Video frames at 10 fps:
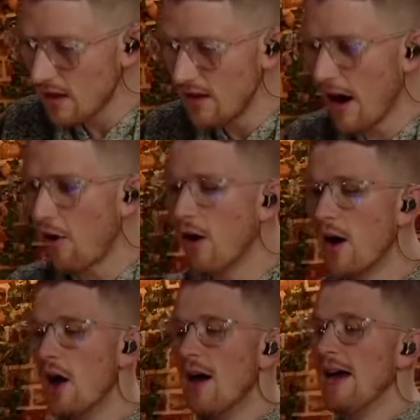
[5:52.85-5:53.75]
Now,
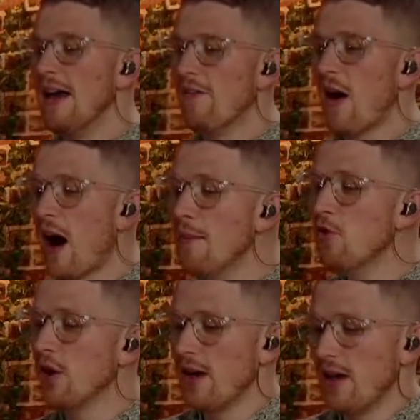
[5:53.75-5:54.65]
if I'm
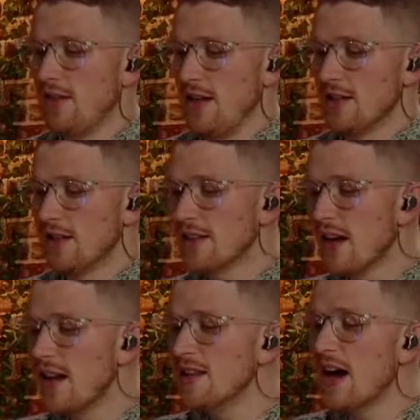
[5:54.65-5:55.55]
looking at these, let's
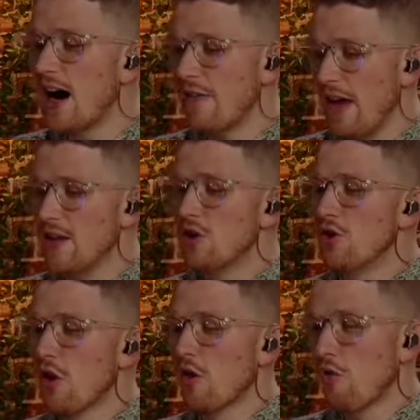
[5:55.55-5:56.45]
kind of dive into
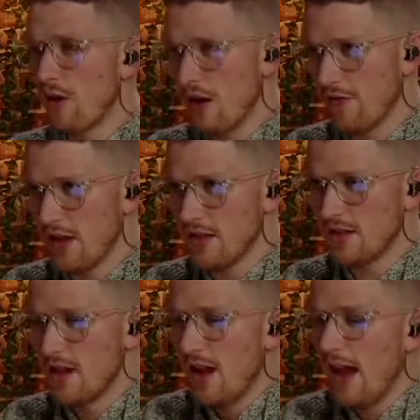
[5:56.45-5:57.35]
the three of
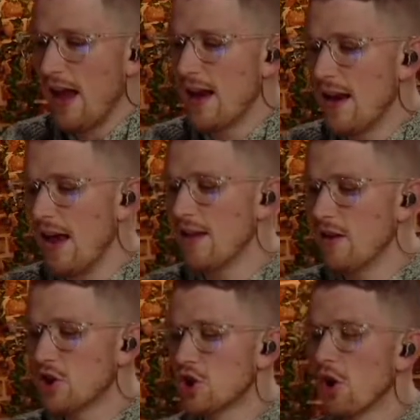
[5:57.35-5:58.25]
these
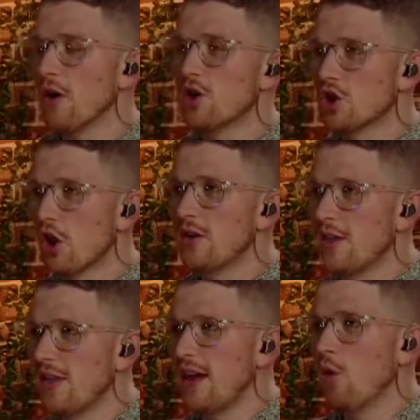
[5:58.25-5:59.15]
and start to
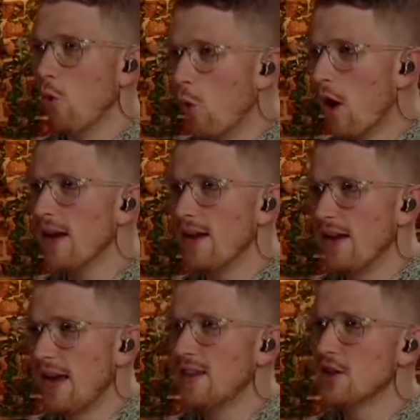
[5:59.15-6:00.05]
think, what
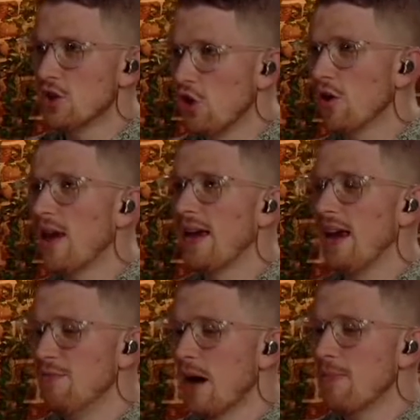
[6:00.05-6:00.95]
can this look like
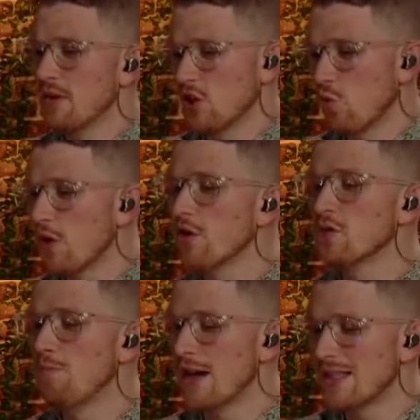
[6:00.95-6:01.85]
in my business? What are those
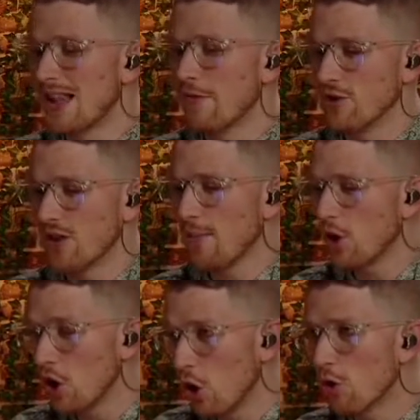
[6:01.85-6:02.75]
best levers? And I'm
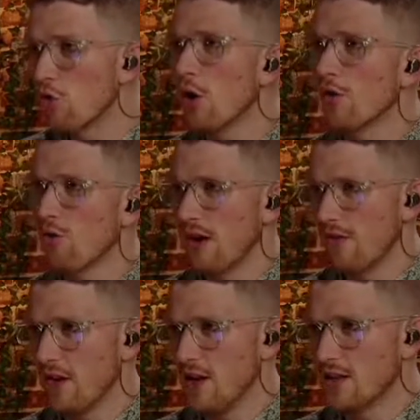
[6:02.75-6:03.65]
gonna go through all three
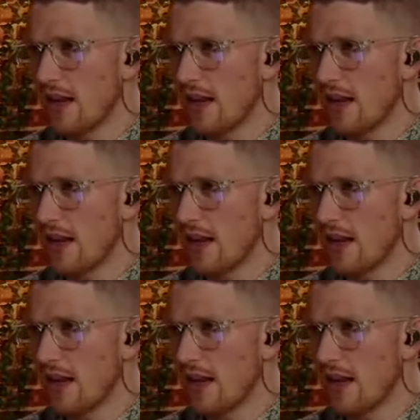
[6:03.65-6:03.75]
of these.